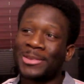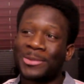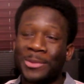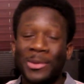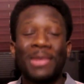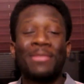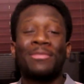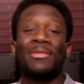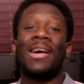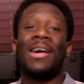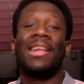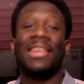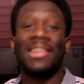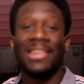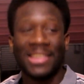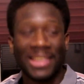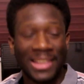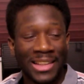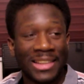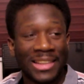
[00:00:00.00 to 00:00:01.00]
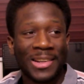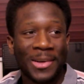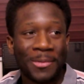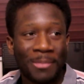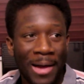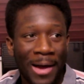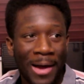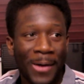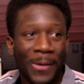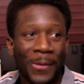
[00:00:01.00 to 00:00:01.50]
When it finally did come
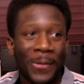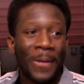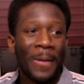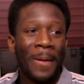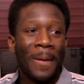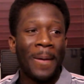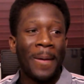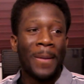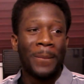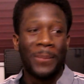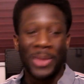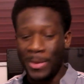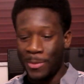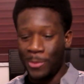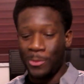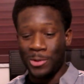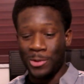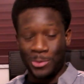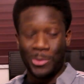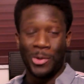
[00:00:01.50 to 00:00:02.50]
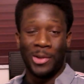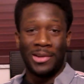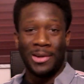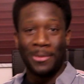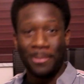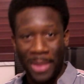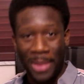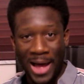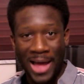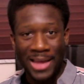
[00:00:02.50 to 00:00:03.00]
out, people was willing to
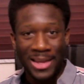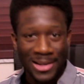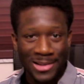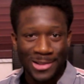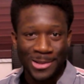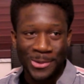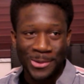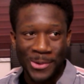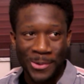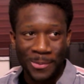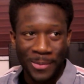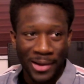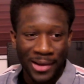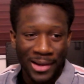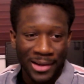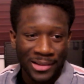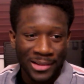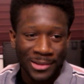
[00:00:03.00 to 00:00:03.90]
buy into it, man.